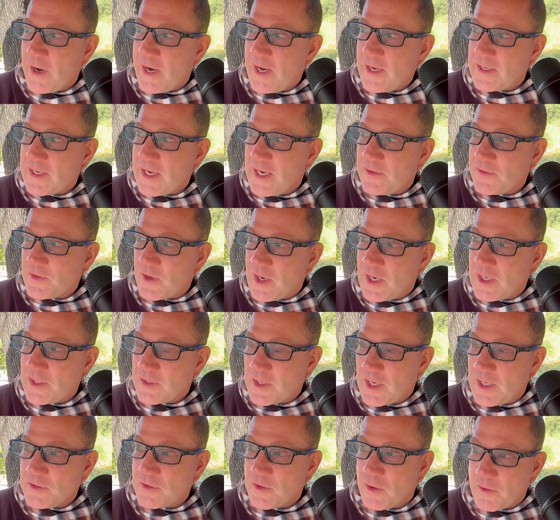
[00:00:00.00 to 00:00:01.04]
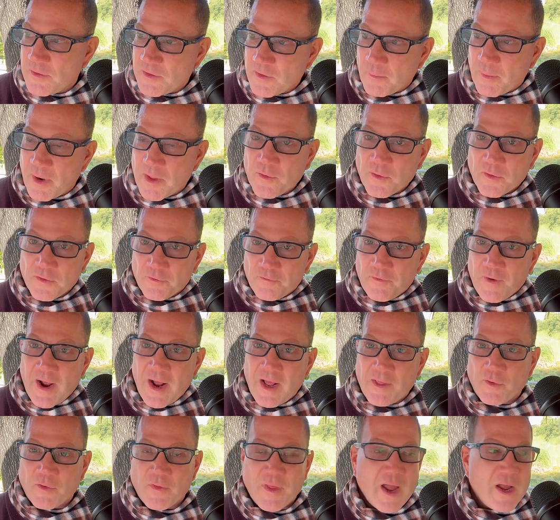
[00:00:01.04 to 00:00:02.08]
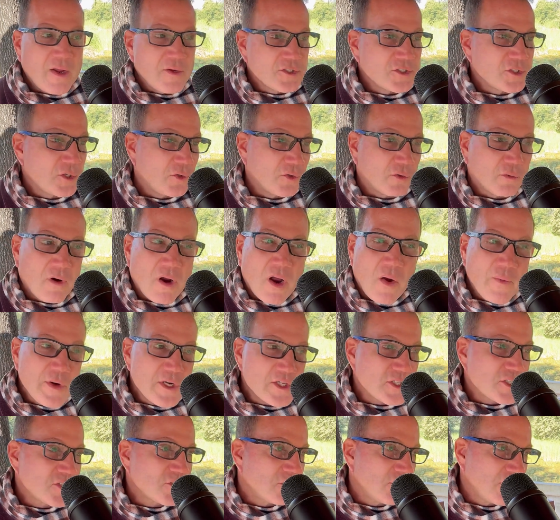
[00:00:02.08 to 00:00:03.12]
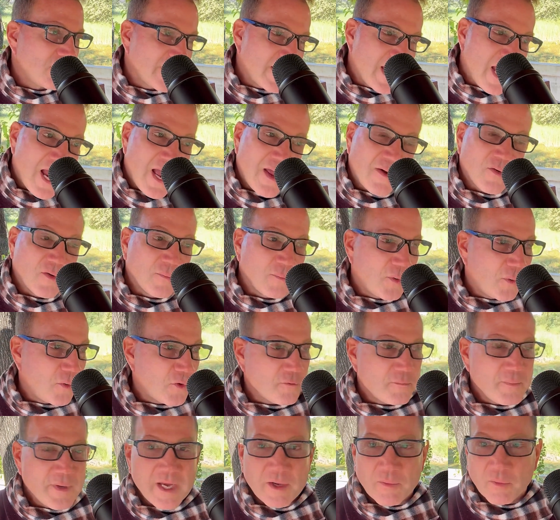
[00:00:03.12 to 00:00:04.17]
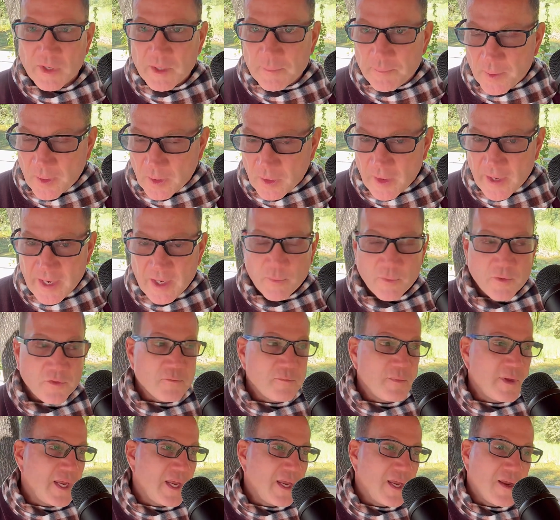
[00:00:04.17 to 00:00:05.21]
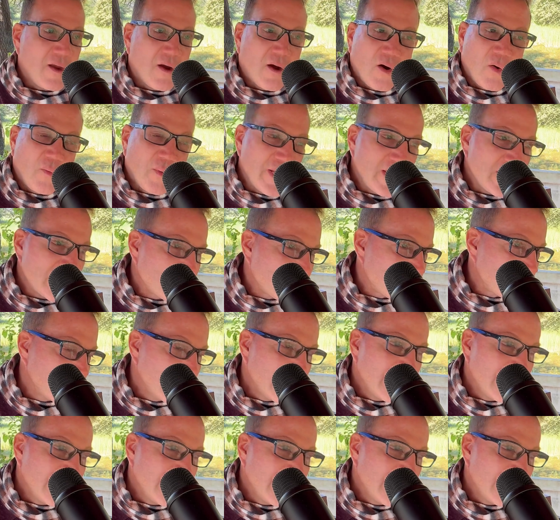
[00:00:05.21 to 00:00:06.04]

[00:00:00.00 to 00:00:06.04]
and the mother and the father of the household are always just really honorable with me, really polite with me, always